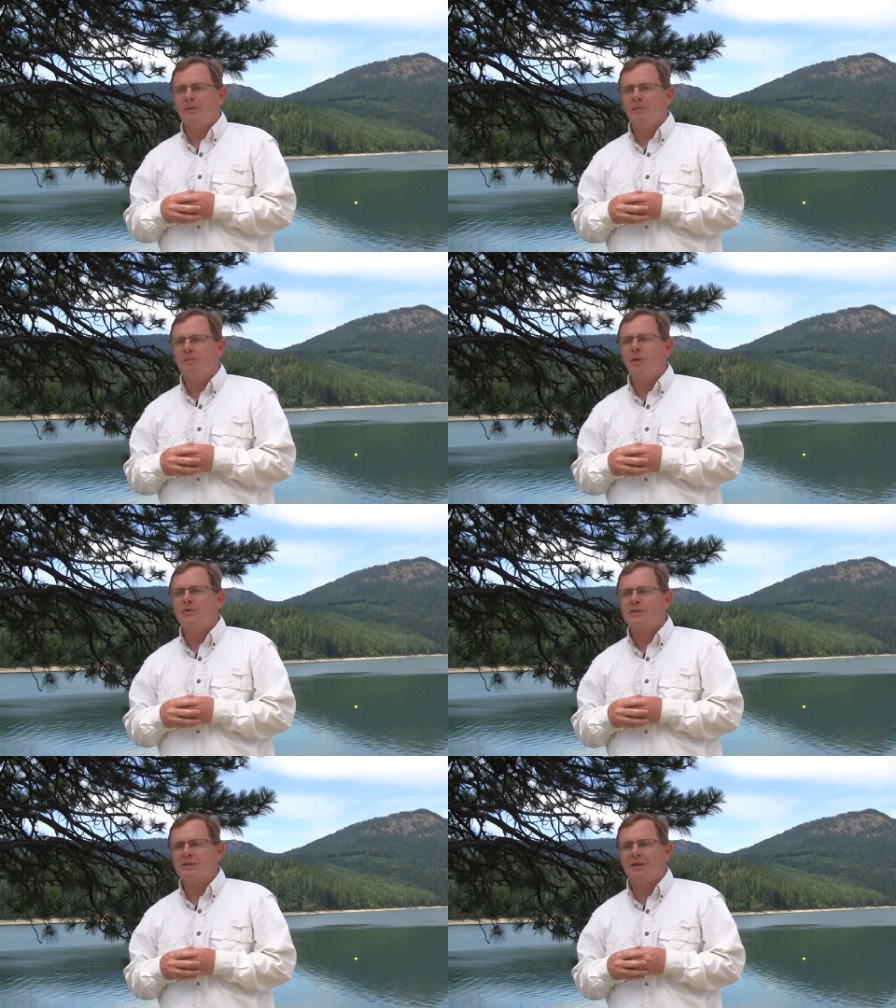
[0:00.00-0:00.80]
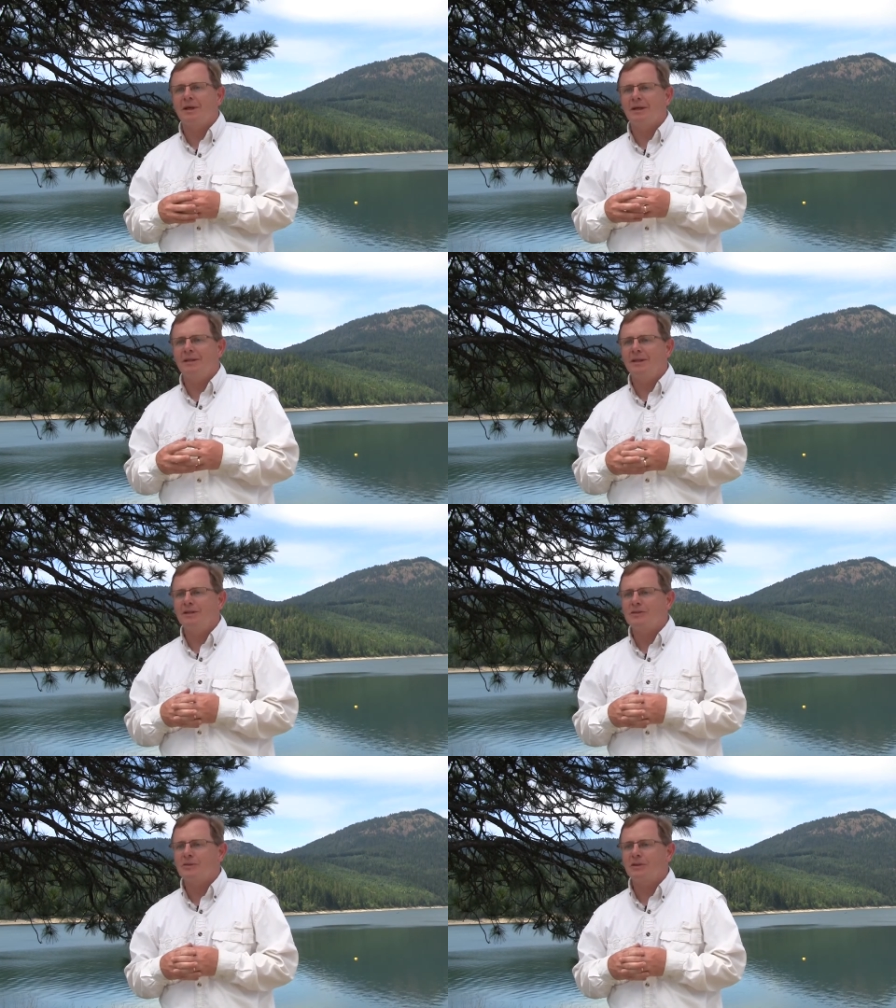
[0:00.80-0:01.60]
most in the
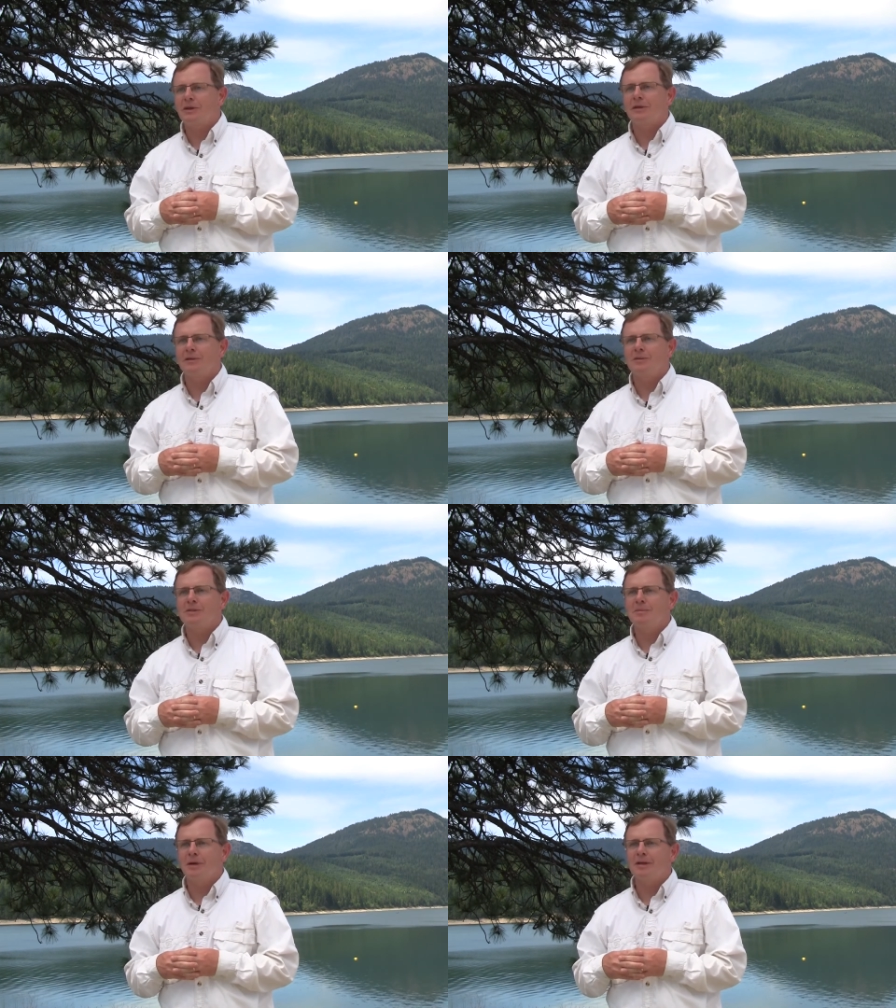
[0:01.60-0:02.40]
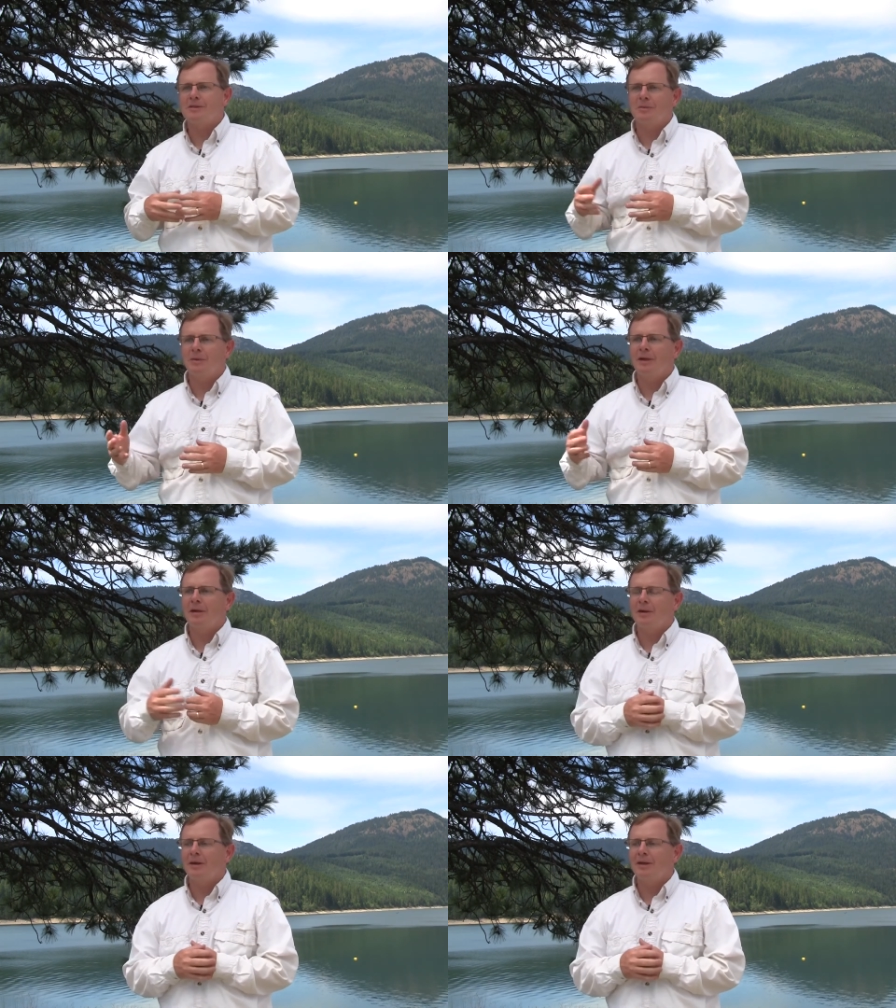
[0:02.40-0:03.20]
industry thought it was impossible,
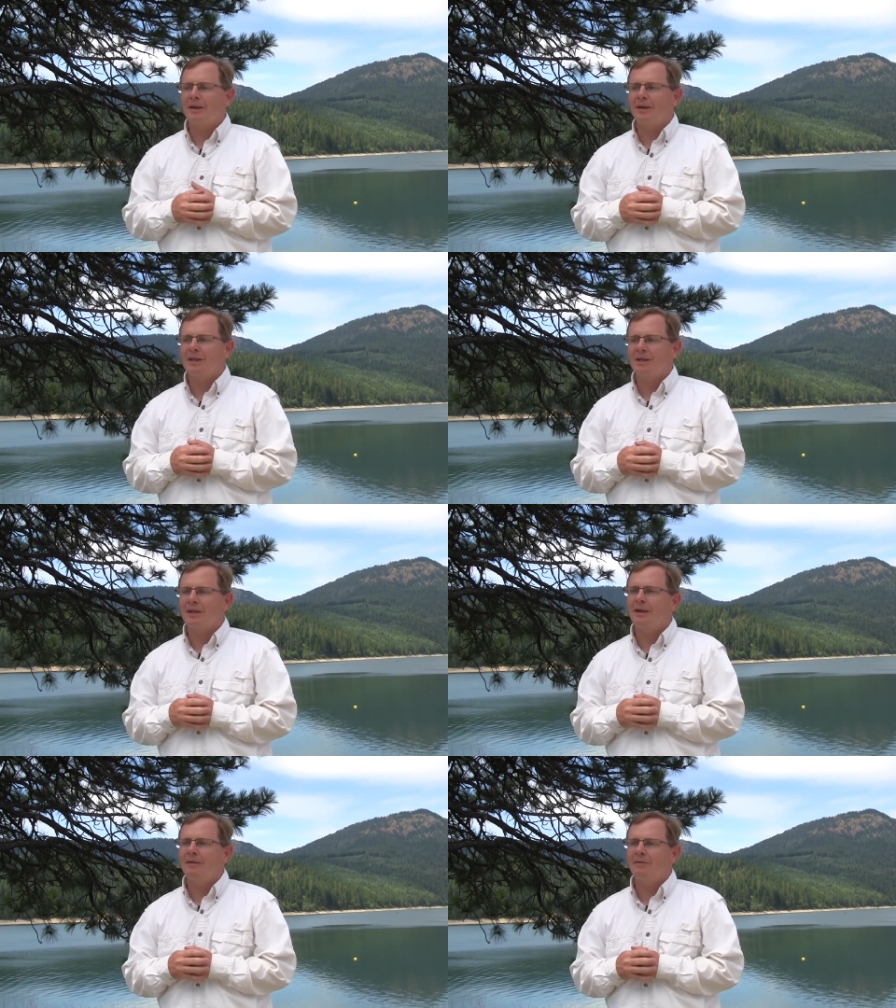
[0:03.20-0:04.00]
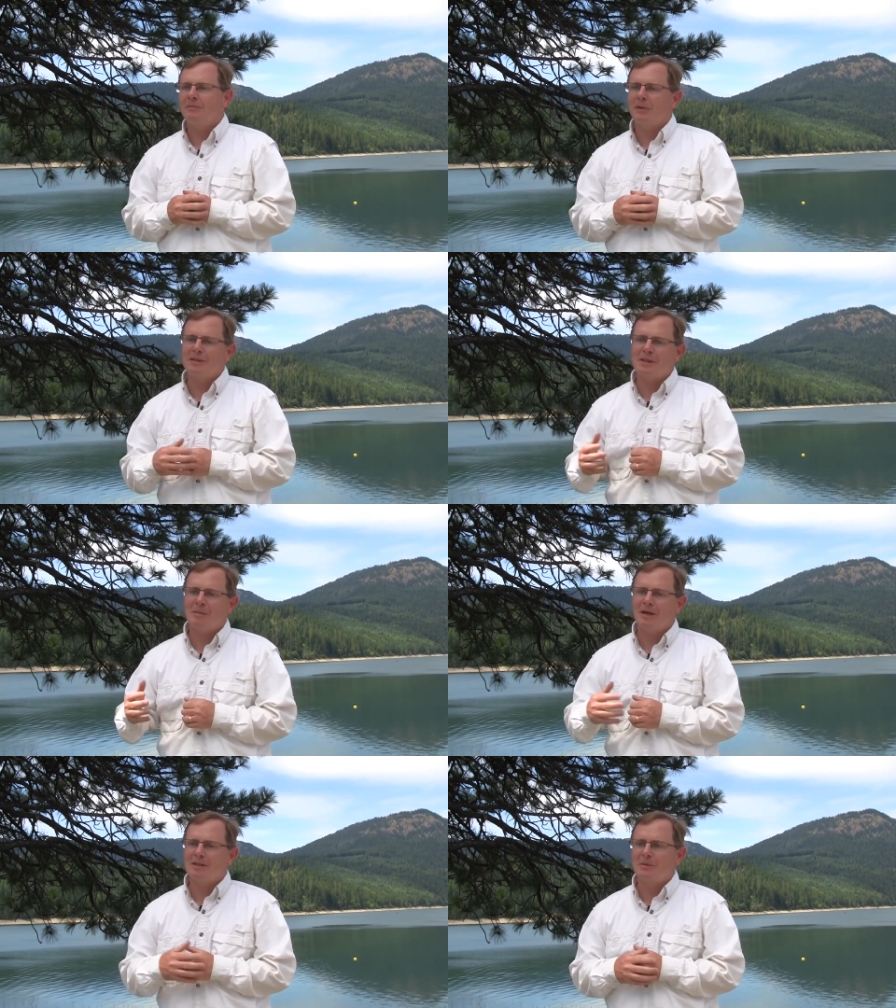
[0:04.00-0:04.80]
I based on
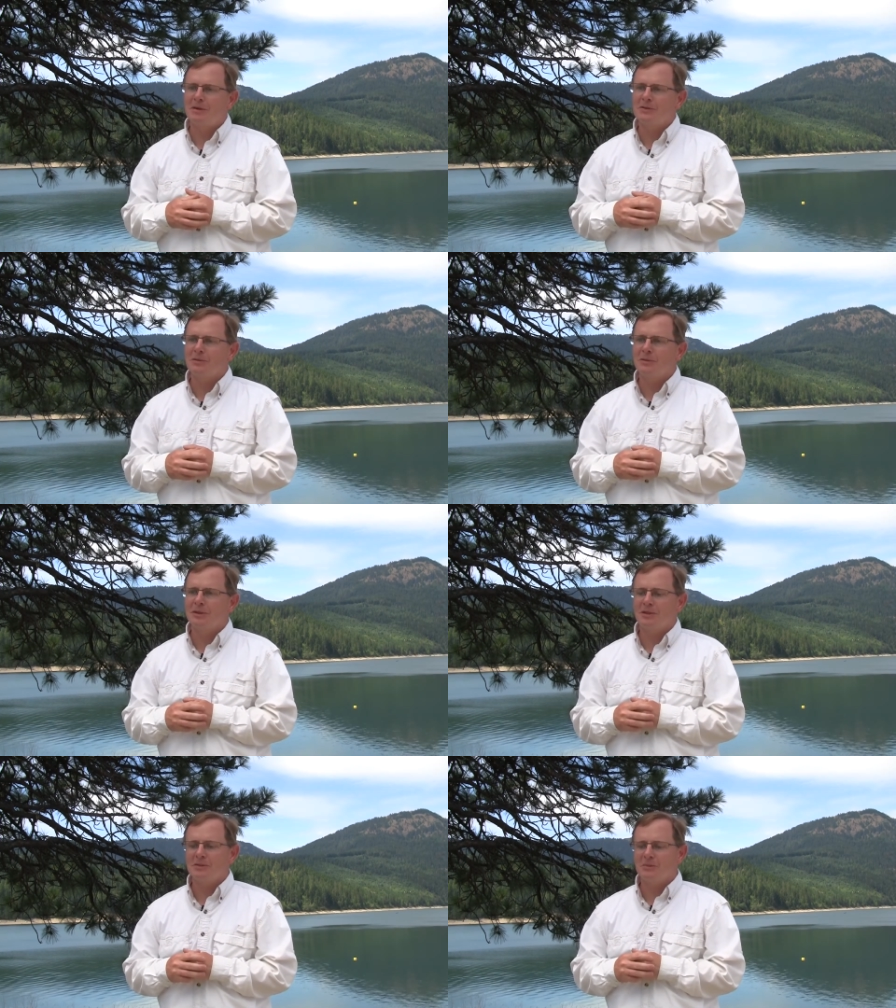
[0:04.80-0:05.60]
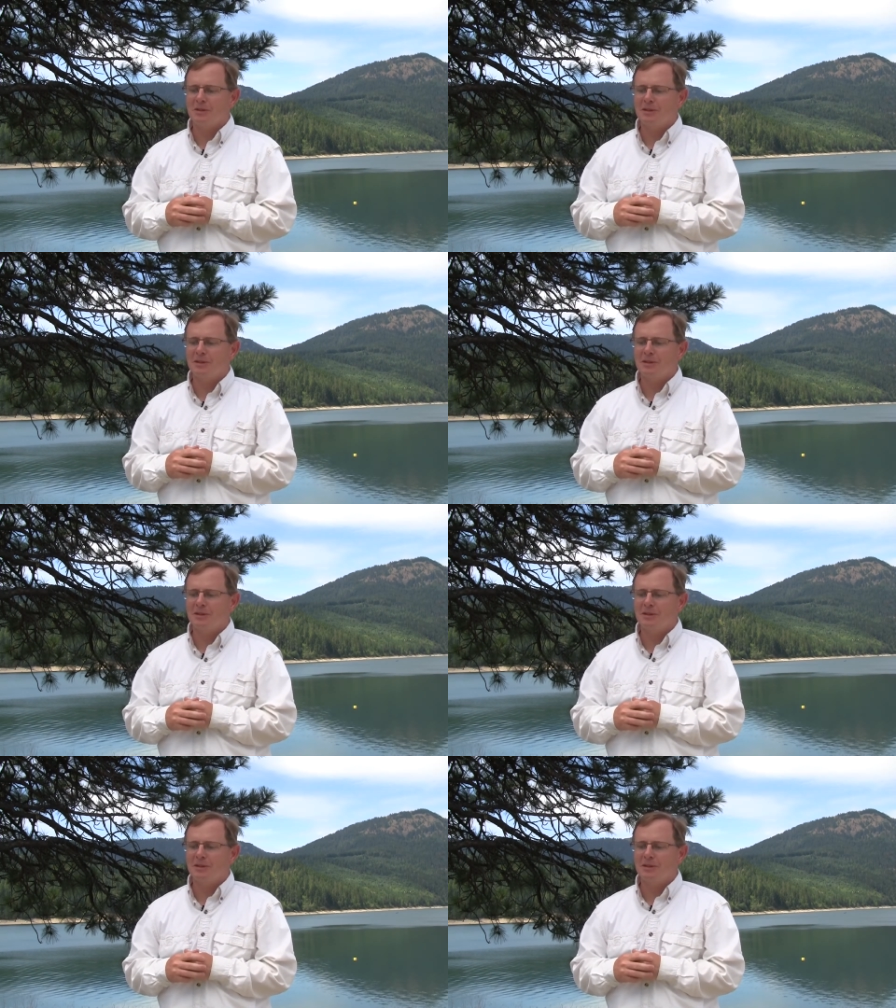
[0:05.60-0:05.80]
my experience over the years with